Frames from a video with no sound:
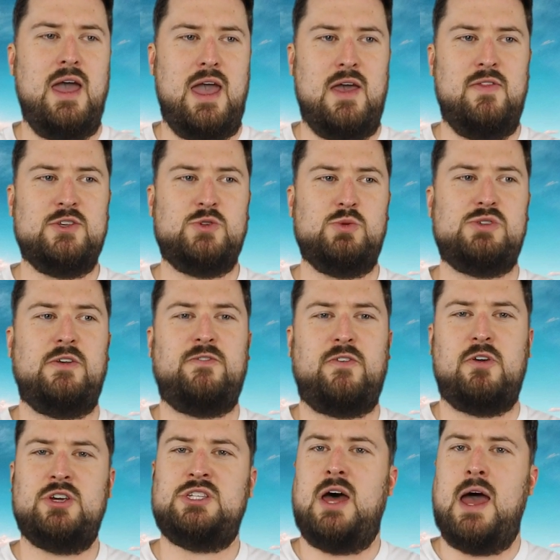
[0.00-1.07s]
and this was the
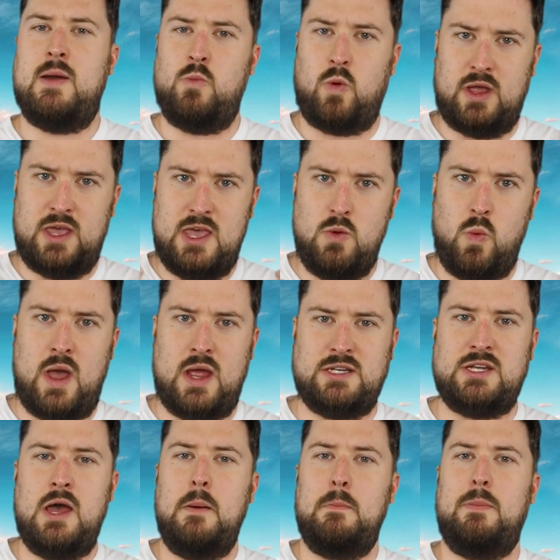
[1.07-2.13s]
first time where he
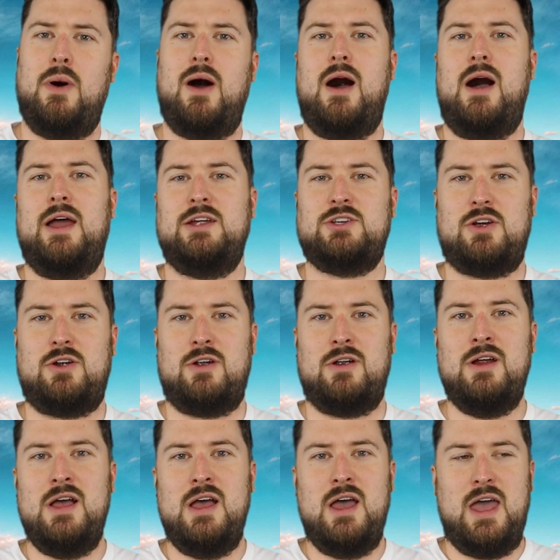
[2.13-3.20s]
went behind her